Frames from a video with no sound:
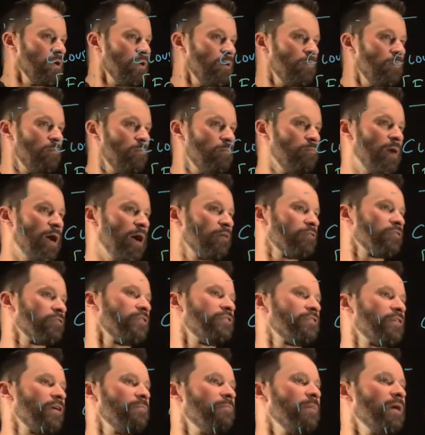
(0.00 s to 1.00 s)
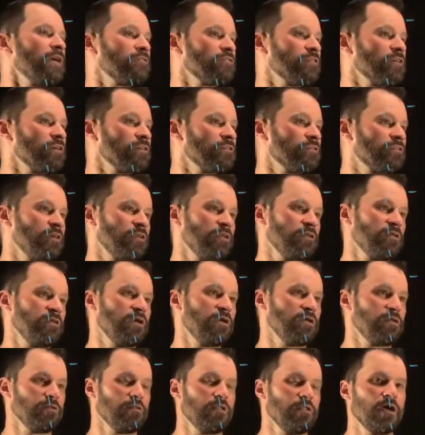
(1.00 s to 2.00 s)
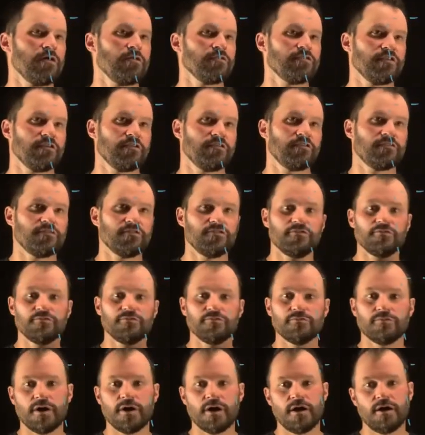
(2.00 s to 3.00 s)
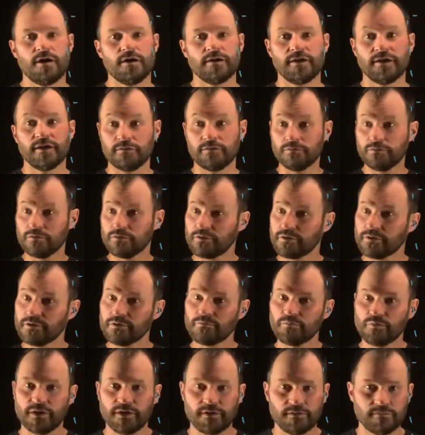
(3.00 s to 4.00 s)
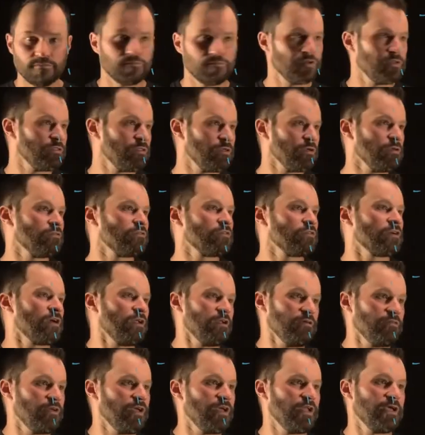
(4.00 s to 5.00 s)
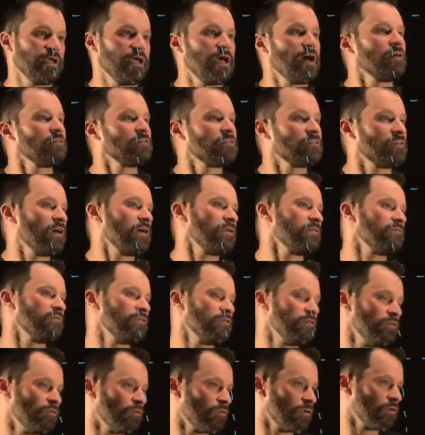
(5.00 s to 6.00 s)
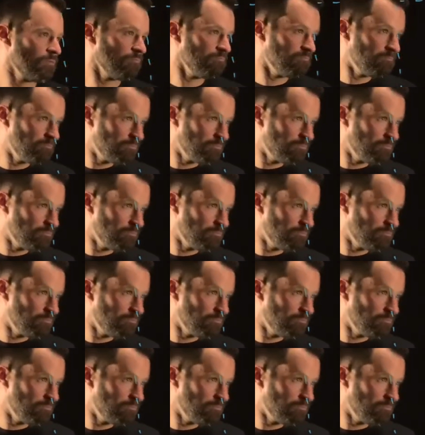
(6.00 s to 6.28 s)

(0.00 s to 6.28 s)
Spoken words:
boundaries on metrics and allows us to get alerted when things are kind of getting outside of the norm.